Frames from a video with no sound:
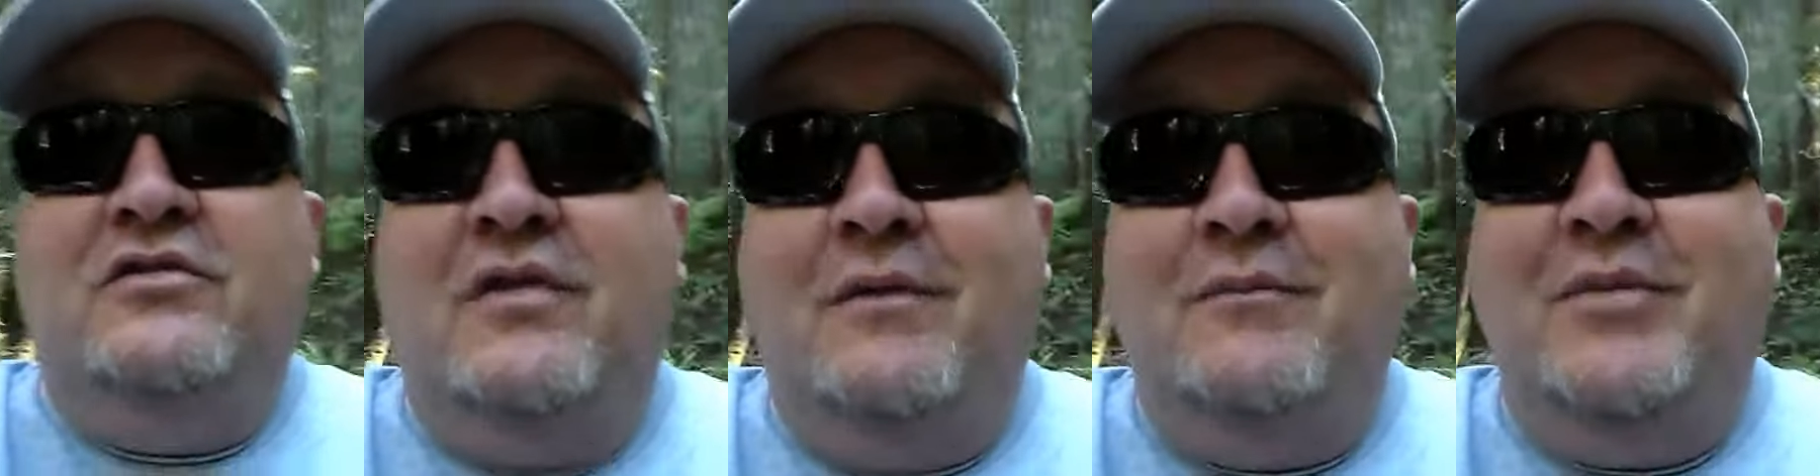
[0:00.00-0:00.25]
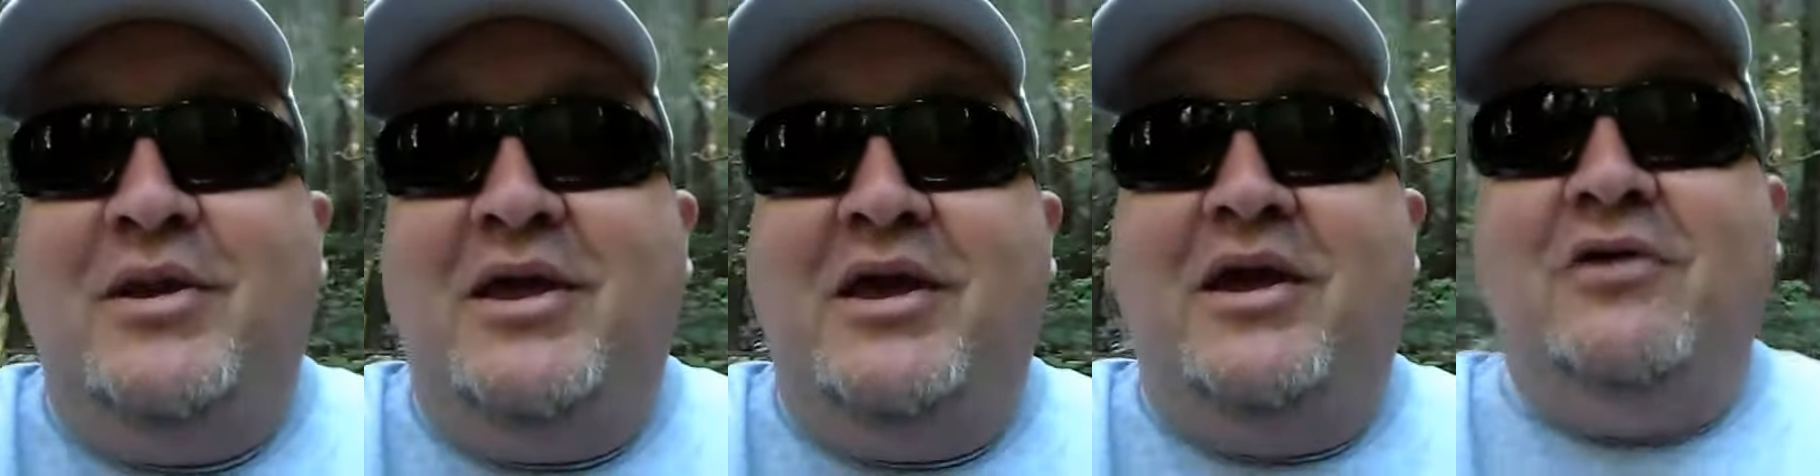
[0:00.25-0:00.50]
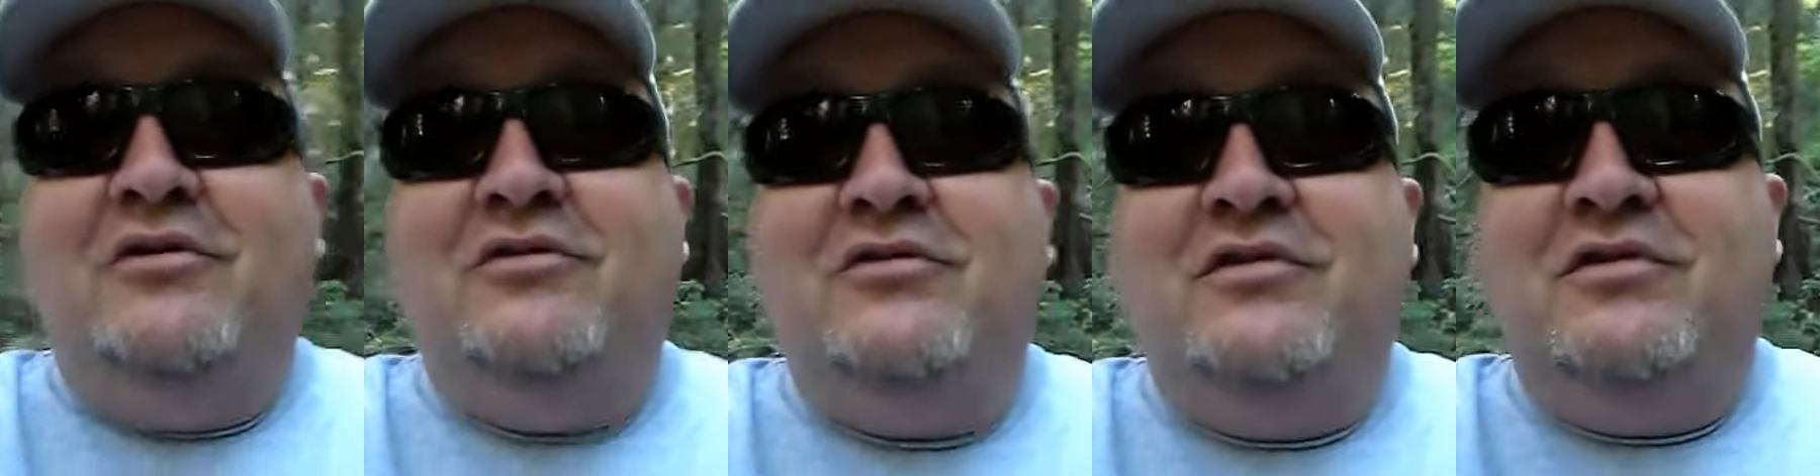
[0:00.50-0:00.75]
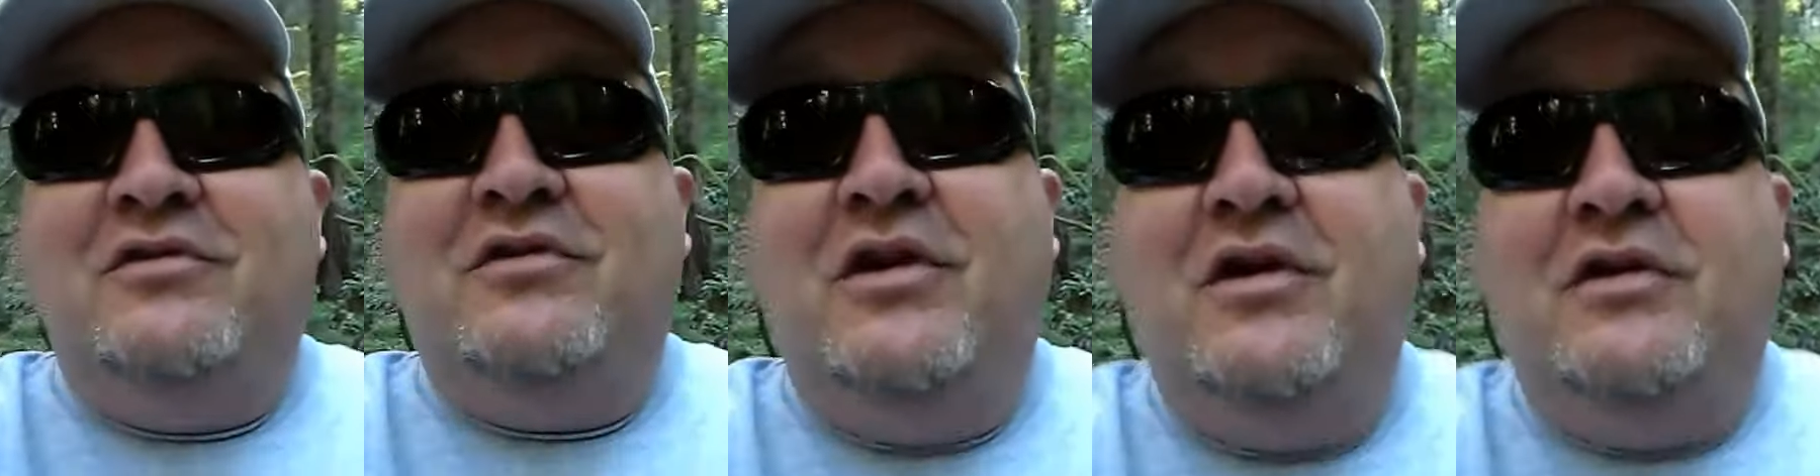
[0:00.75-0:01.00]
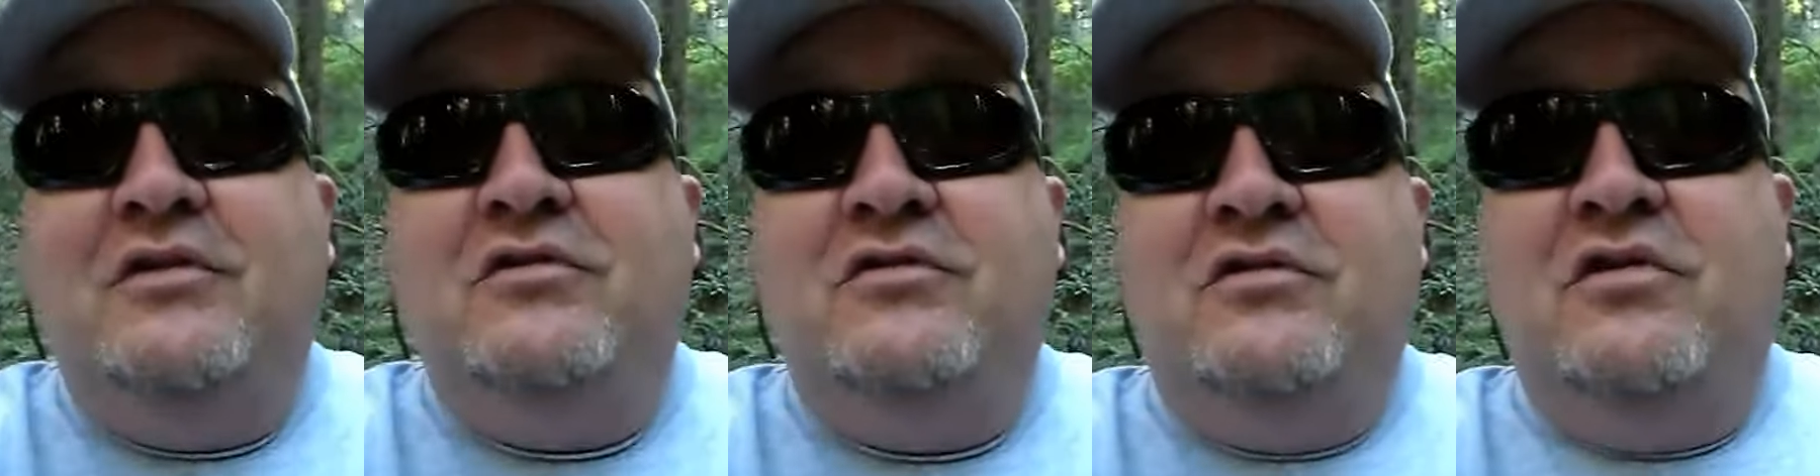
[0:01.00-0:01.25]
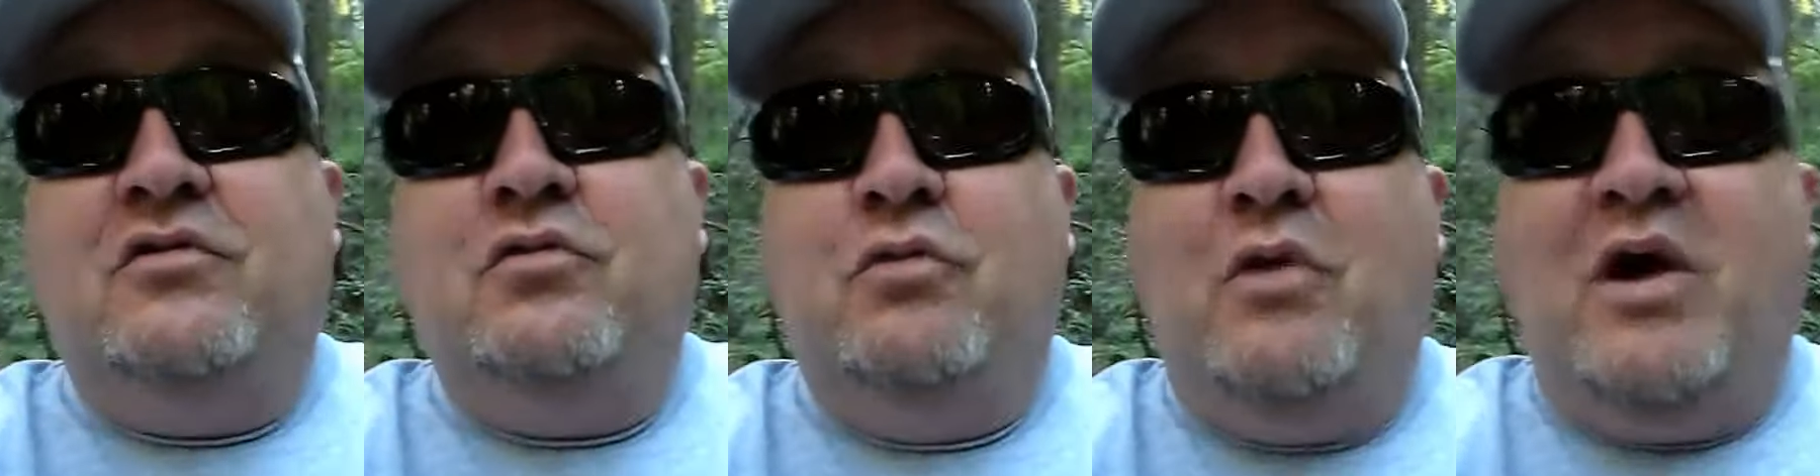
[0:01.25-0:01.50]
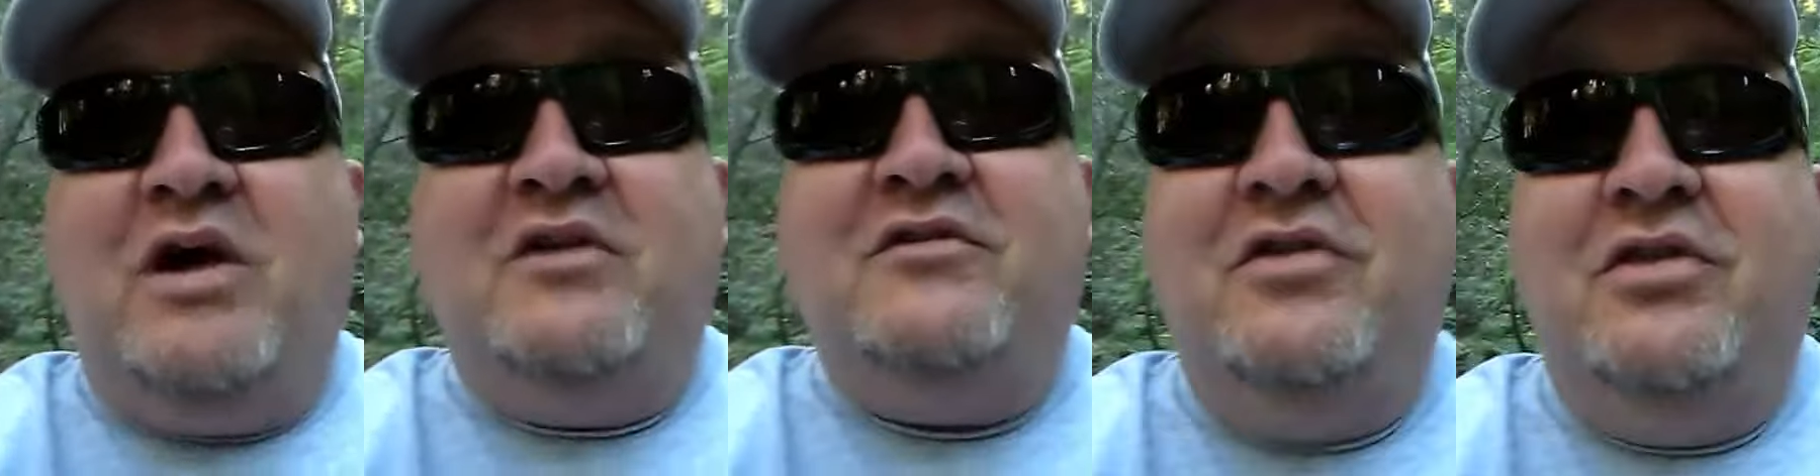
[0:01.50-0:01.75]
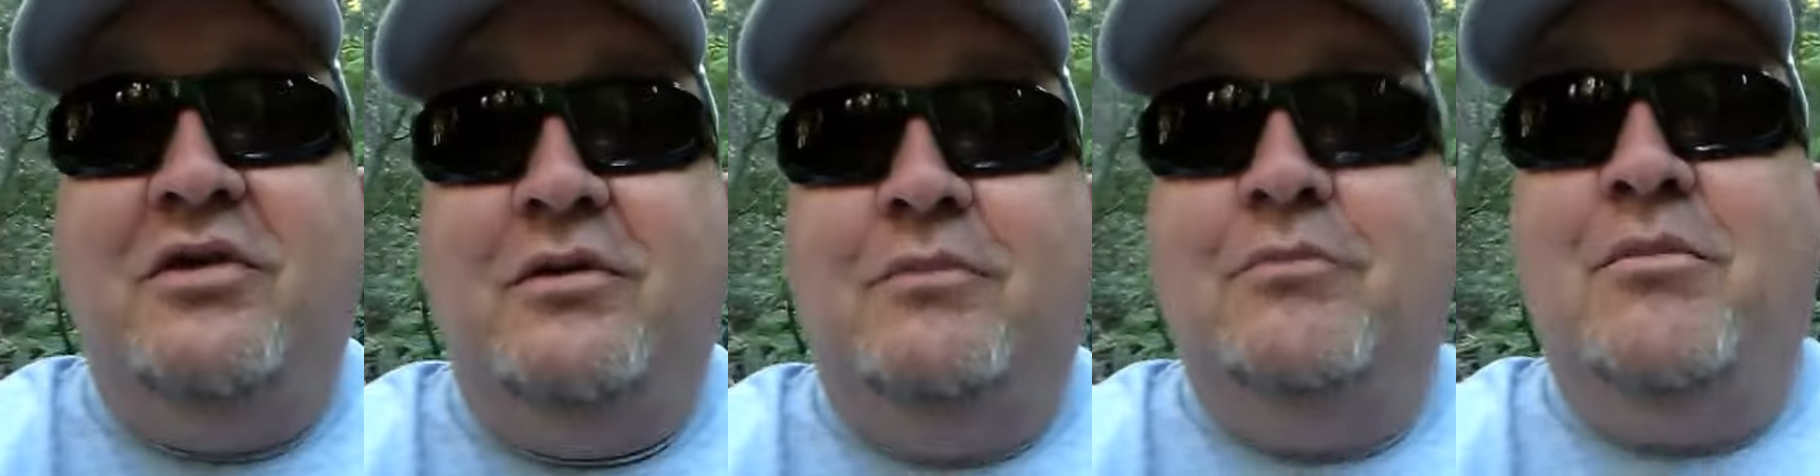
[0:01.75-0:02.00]
somebody else's kids, just
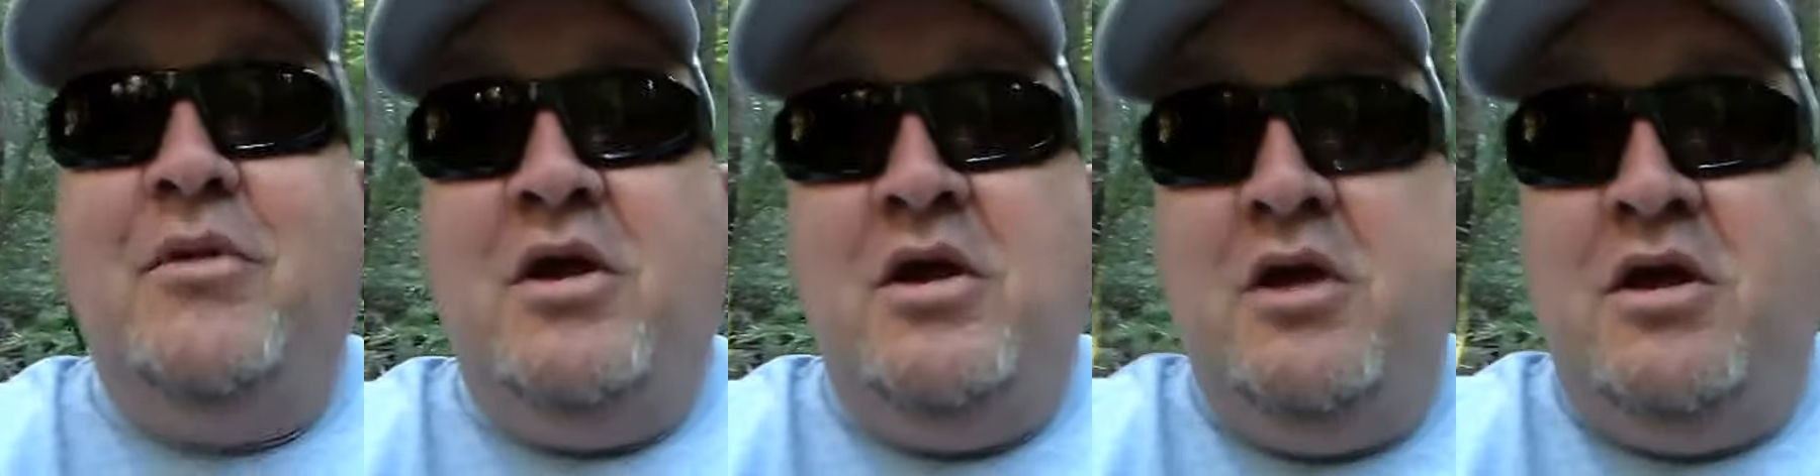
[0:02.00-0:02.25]
watching them